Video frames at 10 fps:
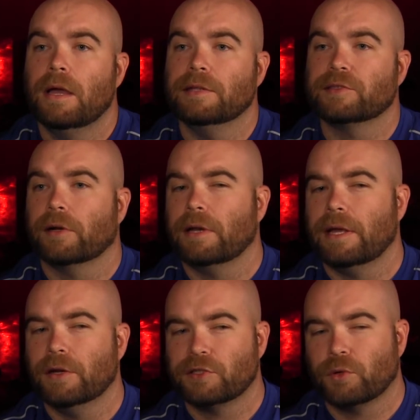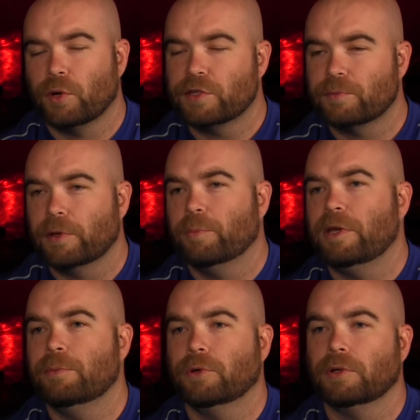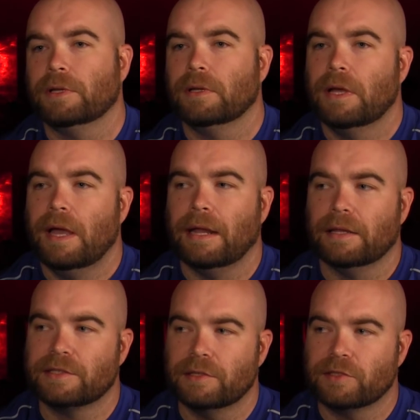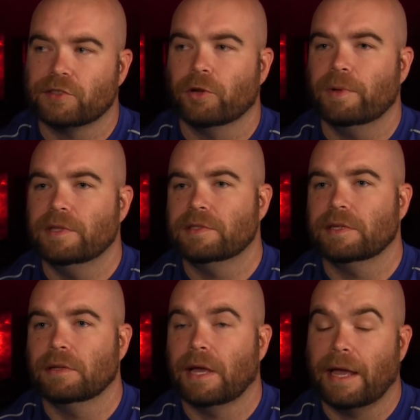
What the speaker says: and started to hear stories from other people and listen to sermons, and I